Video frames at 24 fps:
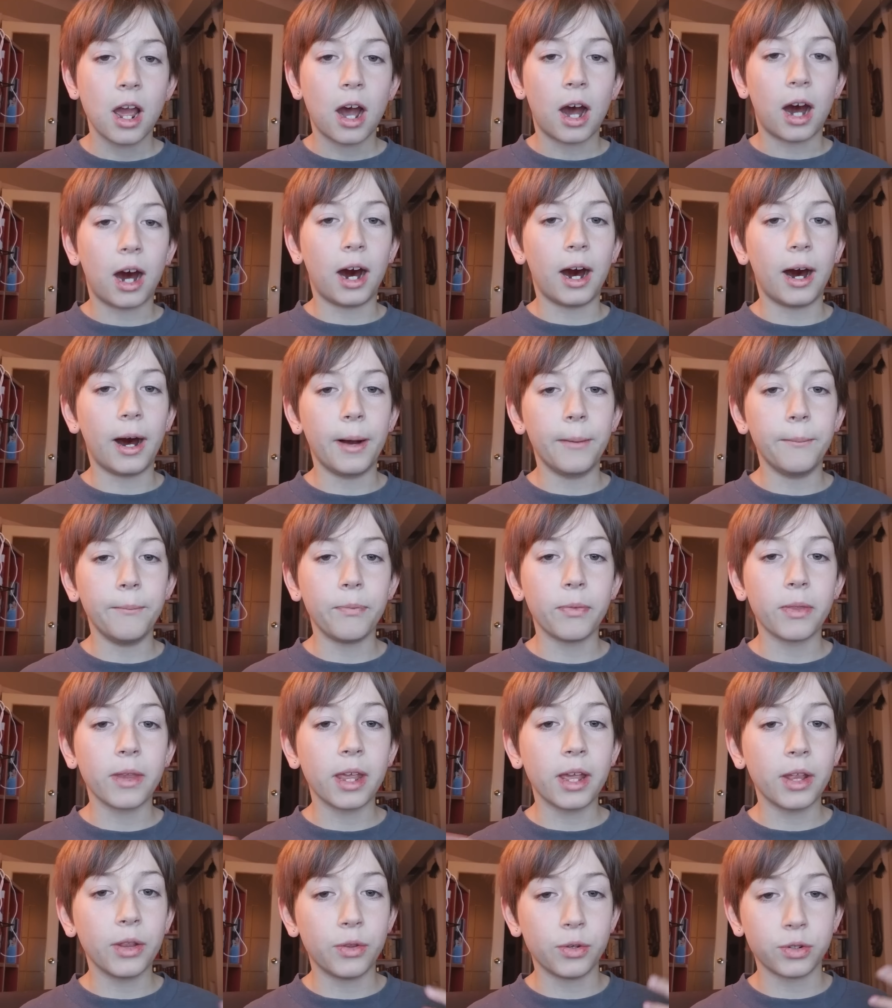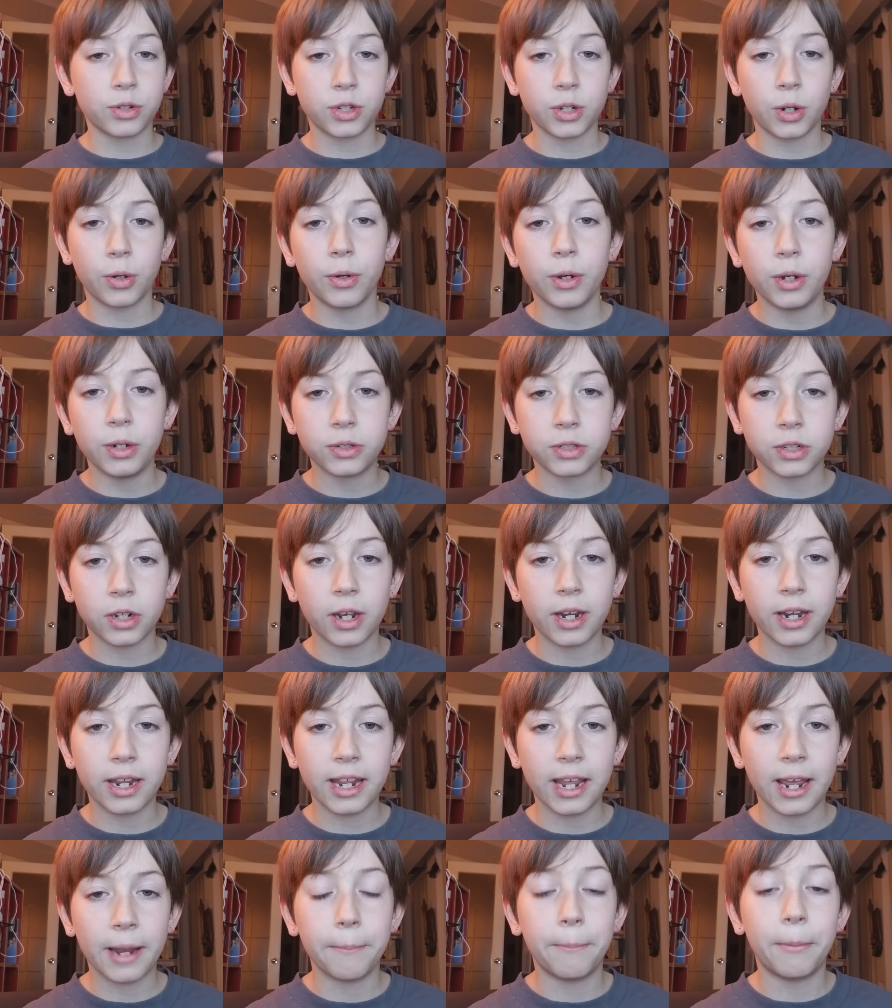There's no news on
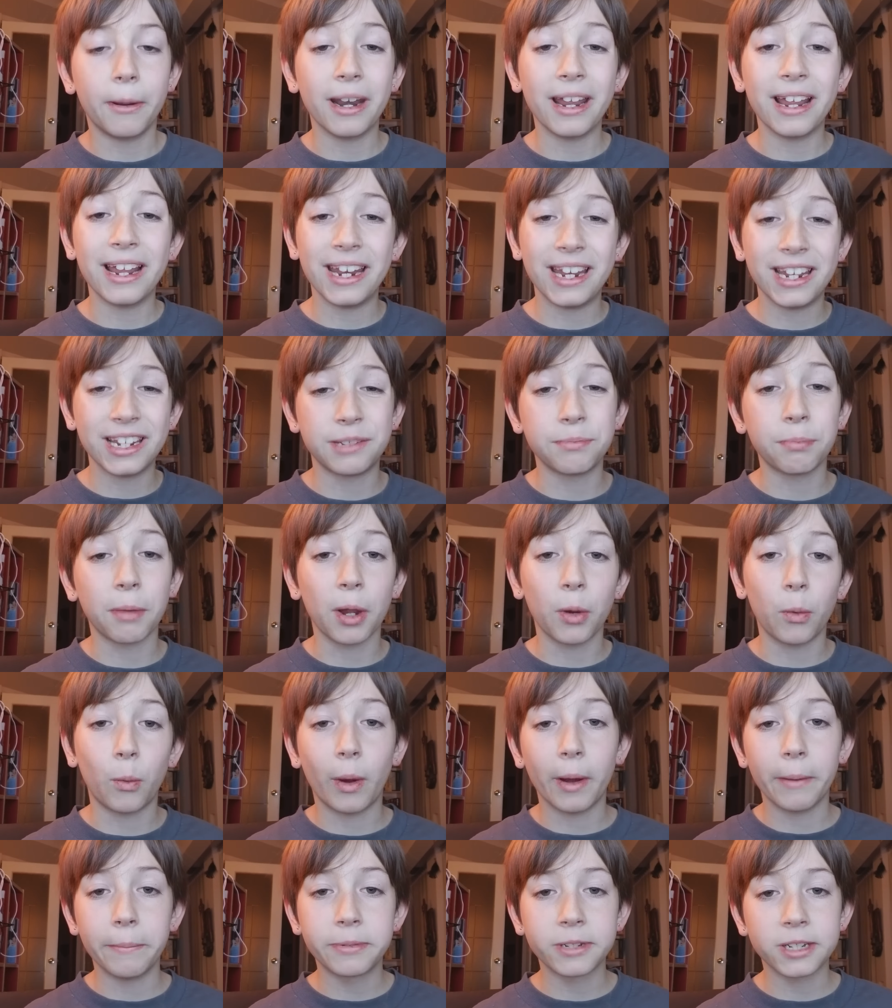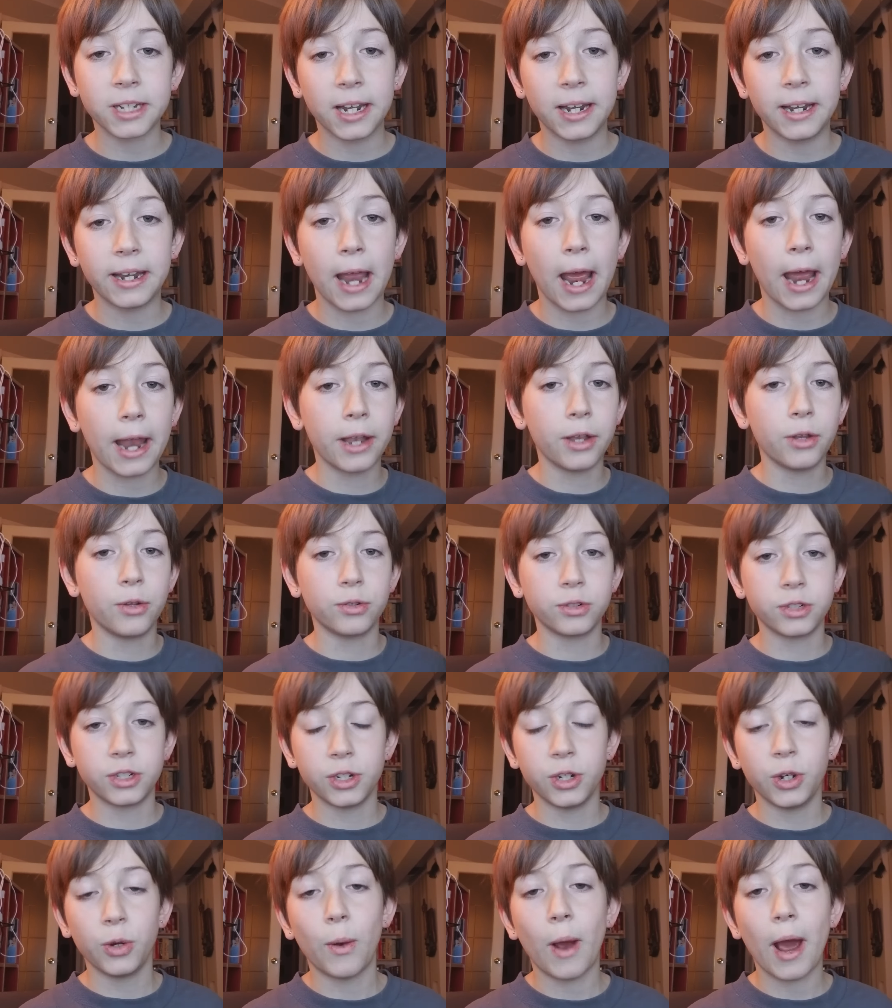it yet, but it is my website, and there's
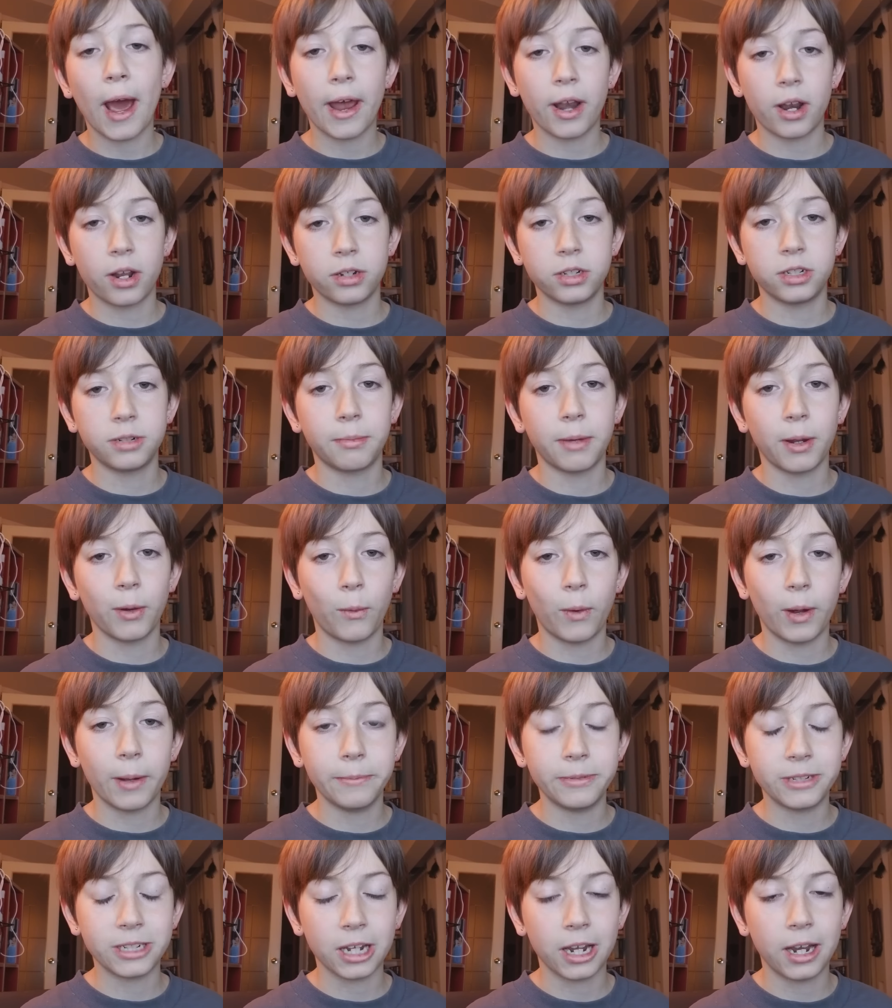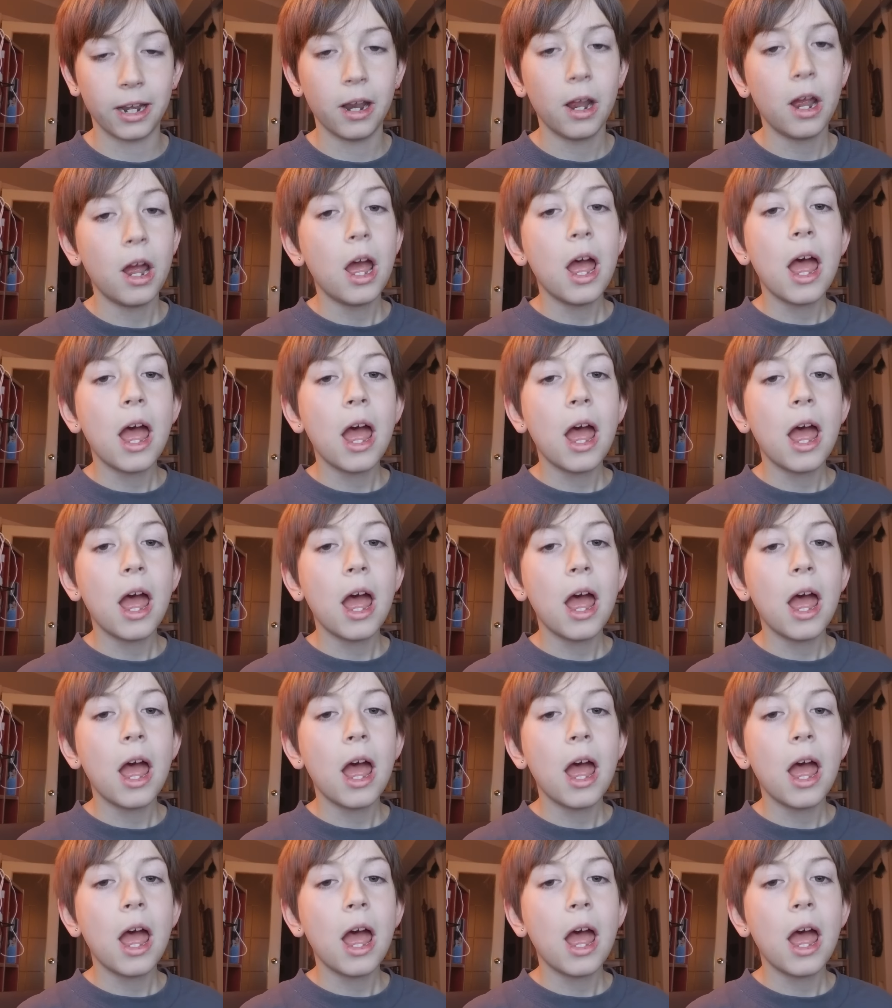a new add-on to my website.